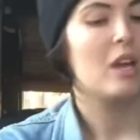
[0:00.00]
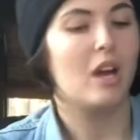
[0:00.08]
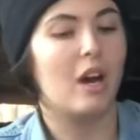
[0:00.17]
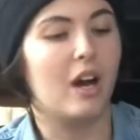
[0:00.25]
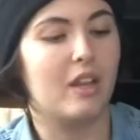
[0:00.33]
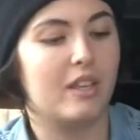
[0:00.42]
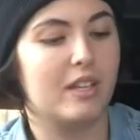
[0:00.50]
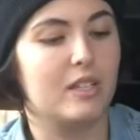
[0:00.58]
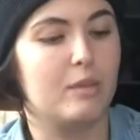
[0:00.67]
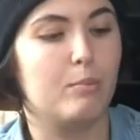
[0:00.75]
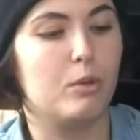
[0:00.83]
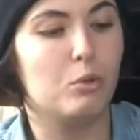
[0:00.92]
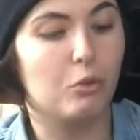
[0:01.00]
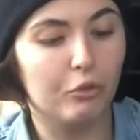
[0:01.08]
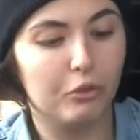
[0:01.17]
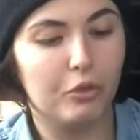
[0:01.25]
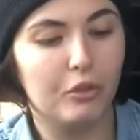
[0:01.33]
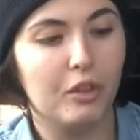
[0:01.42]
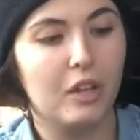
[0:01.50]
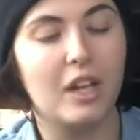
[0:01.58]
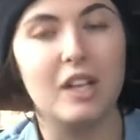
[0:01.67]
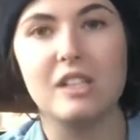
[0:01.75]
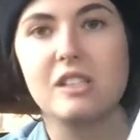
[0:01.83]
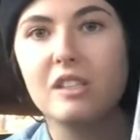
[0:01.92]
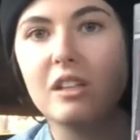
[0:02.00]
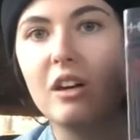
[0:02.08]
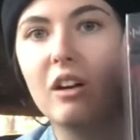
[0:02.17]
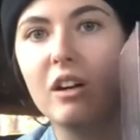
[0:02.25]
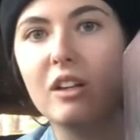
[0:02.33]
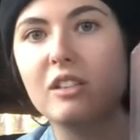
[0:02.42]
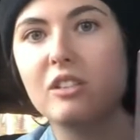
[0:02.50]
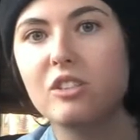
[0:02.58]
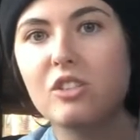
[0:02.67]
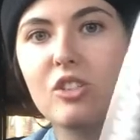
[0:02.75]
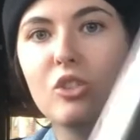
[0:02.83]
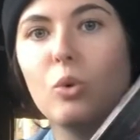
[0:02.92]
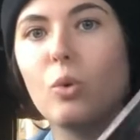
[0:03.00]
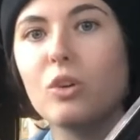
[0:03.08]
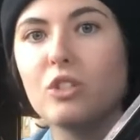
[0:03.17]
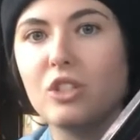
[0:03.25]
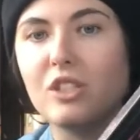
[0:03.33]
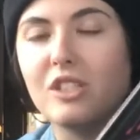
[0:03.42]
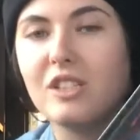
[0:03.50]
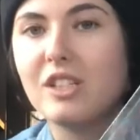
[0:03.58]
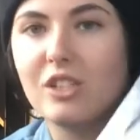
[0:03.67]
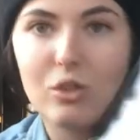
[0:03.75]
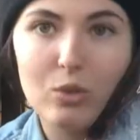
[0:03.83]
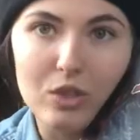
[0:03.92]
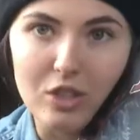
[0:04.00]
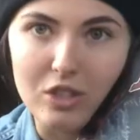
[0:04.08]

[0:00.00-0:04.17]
I think it's beautiful. It's, ah, it's just gorgeous. It's gorgeous.